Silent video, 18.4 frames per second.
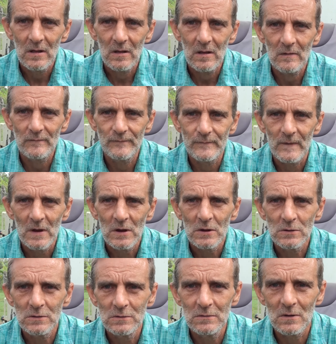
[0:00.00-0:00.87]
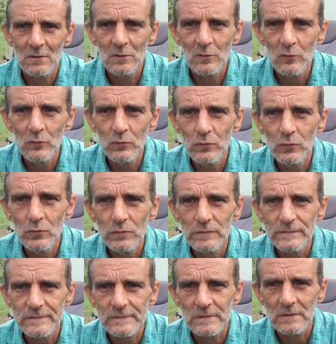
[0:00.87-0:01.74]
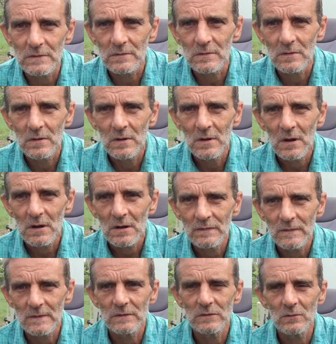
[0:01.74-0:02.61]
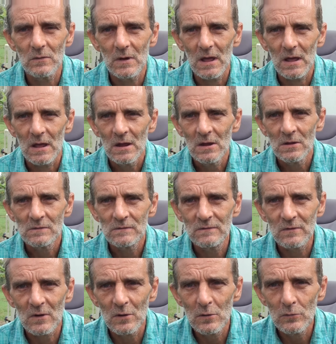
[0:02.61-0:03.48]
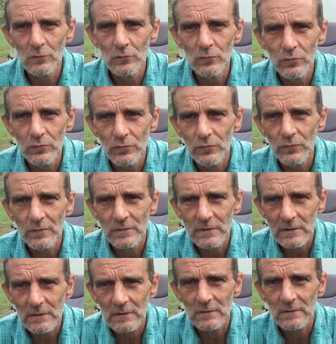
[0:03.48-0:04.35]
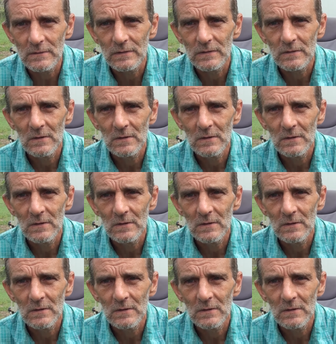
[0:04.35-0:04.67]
of delusion and that you are deluded